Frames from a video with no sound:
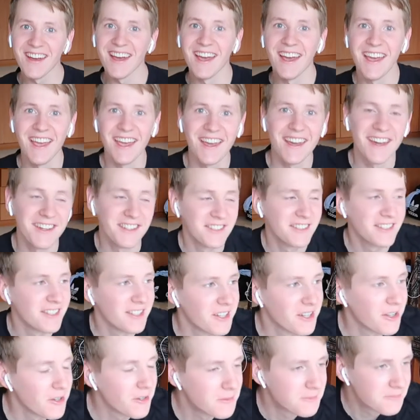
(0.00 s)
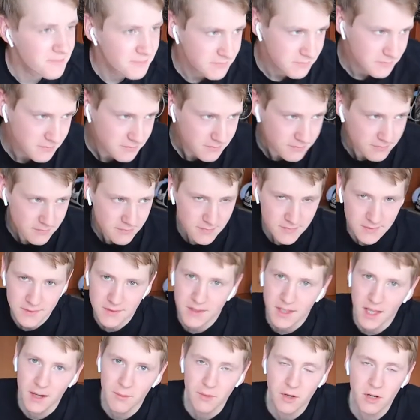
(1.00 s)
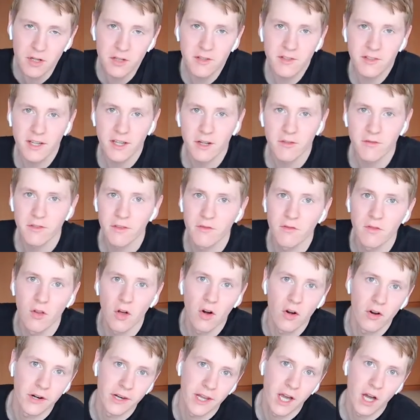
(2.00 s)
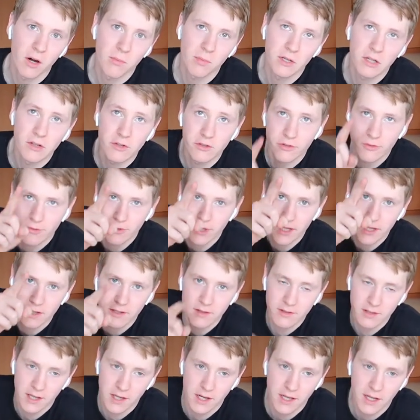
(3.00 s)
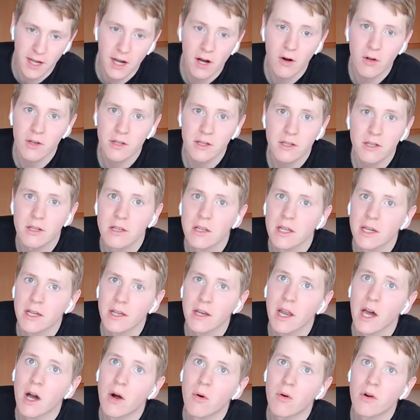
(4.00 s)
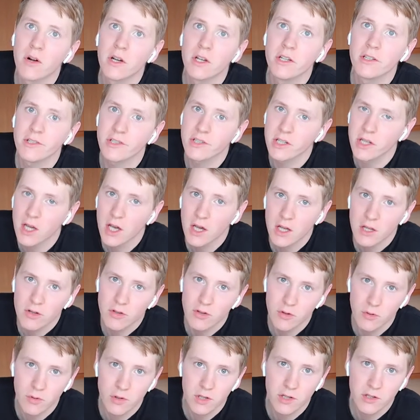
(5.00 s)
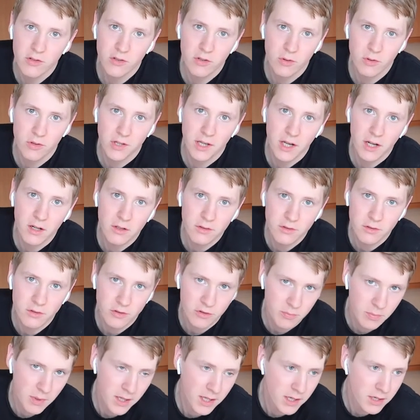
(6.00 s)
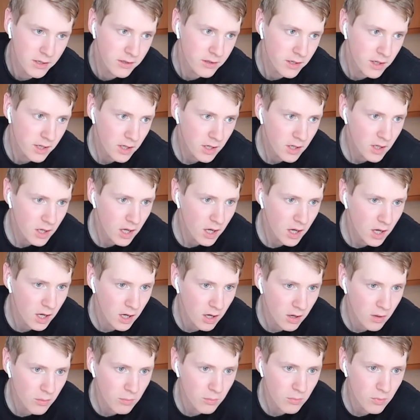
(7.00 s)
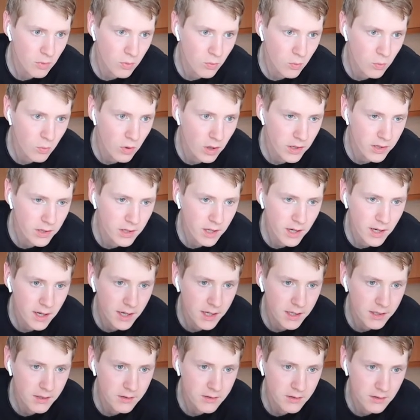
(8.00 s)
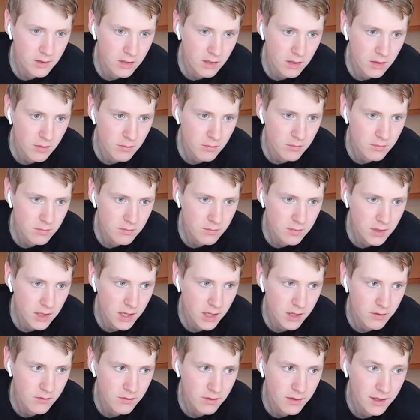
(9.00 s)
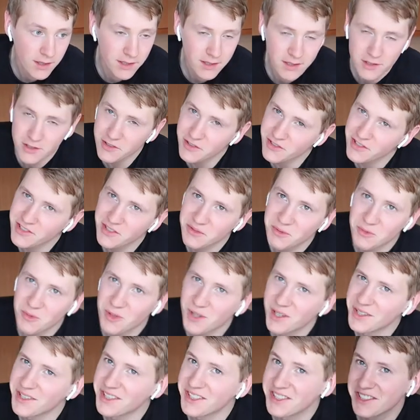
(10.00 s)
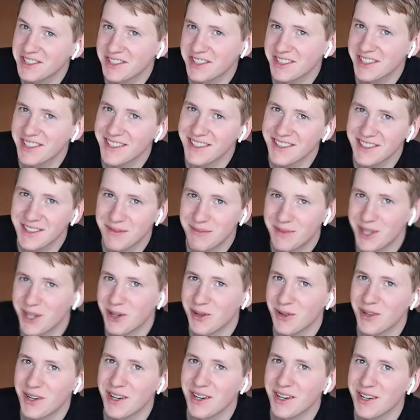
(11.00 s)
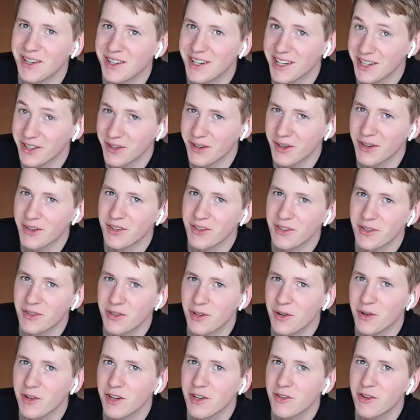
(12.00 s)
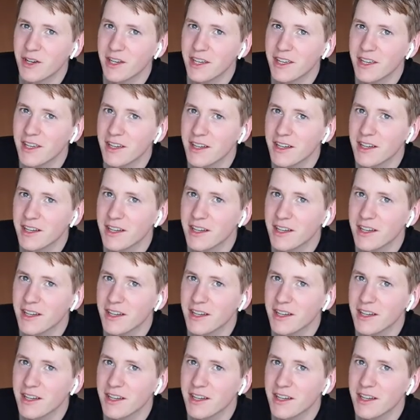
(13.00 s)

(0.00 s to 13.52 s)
Hey, so I'm gonna sign off the vlog now because Ricky's heading out in like an hour-ish to his hotel to spend one night kind of like doing some wellness and some yoga. Are you gonna do yoga, Ricky?